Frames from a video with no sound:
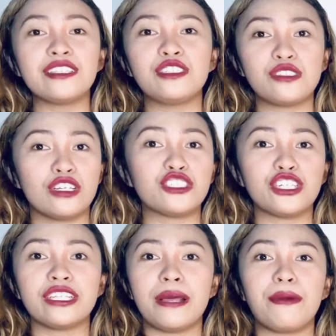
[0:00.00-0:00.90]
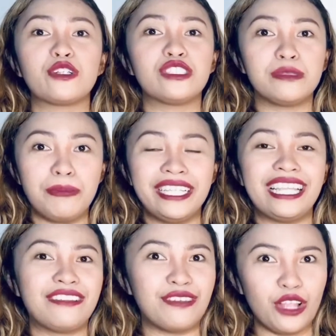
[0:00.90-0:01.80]
discussion about speed
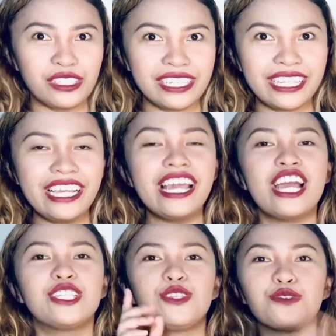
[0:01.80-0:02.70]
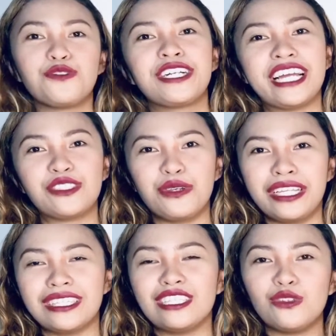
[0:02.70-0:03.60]
and velocity, don't forget to
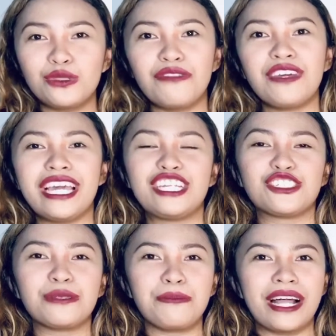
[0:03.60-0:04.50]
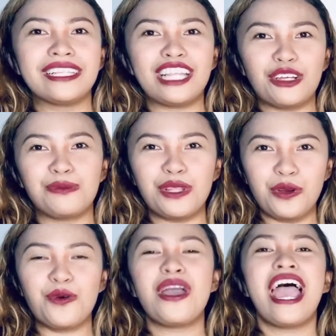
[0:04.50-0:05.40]
hit the notification bell down
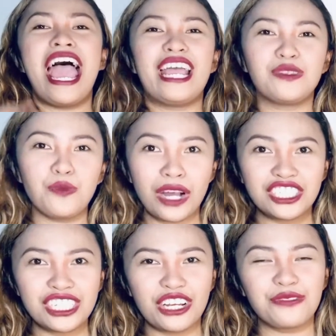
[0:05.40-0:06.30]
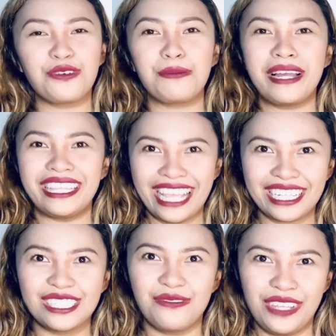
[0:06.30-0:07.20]
below and watch out for my
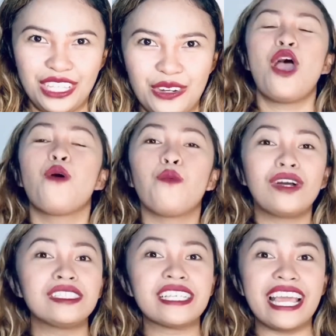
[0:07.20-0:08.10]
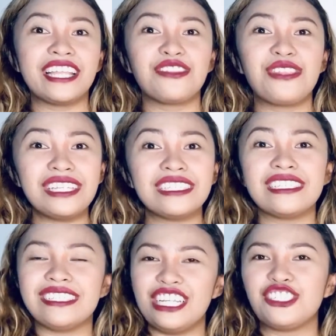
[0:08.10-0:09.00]
next video. Once again, this
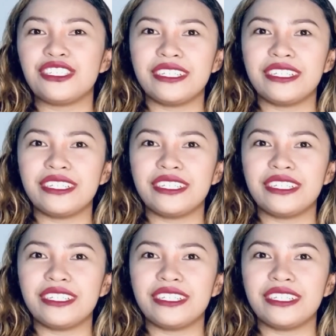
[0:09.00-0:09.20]
is Teacher